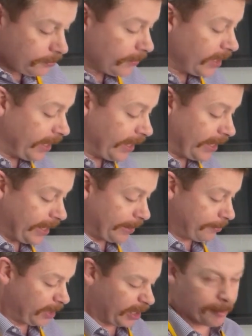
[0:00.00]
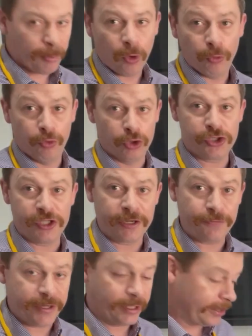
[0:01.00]
and a more rustic
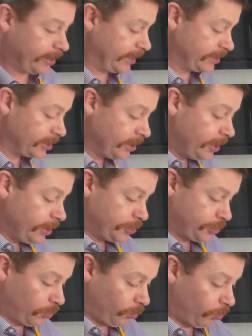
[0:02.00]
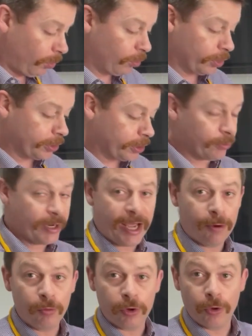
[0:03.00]
feel to things. So what we're going to do
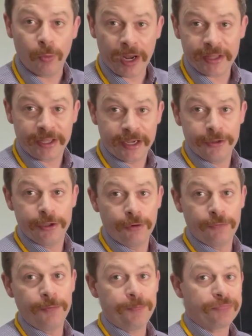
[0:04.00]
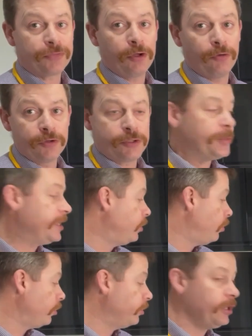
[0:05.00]
now, we're going to whack that in the oven. The oven's been
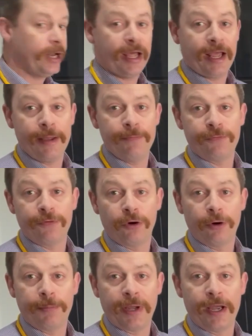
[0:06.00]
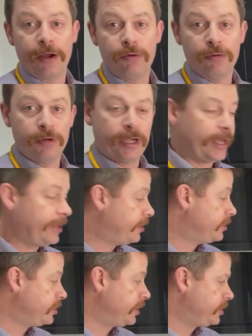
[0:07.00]
on for about,
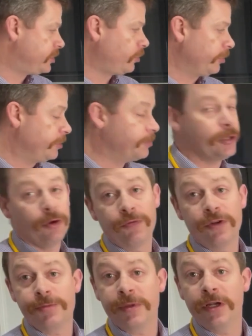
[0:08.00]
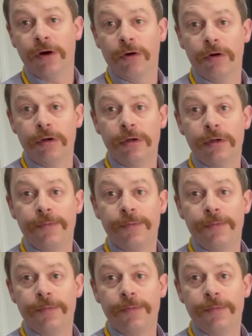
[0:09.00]
the oven's been on